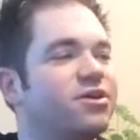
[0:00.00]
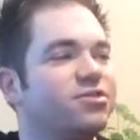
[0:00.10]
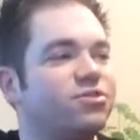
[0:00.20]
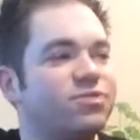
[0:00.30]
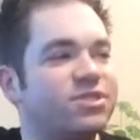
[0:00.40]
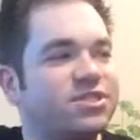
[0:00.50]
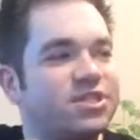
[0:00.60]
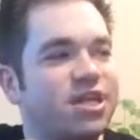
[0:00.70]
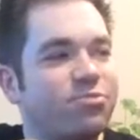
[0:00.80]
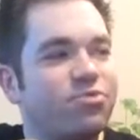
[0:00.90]
So we
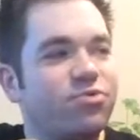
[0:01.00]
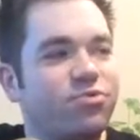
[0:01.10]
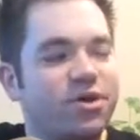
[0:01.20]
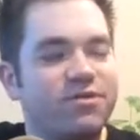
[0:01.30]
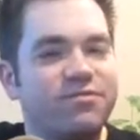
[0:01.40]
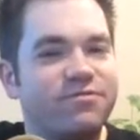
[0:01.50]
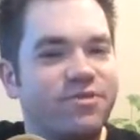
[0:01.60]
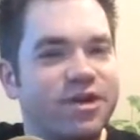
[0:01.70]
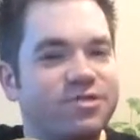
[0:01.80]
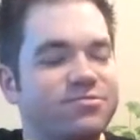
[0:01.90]
skip 1
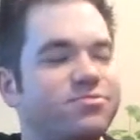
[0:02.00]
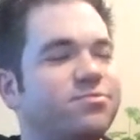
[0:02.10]
fret.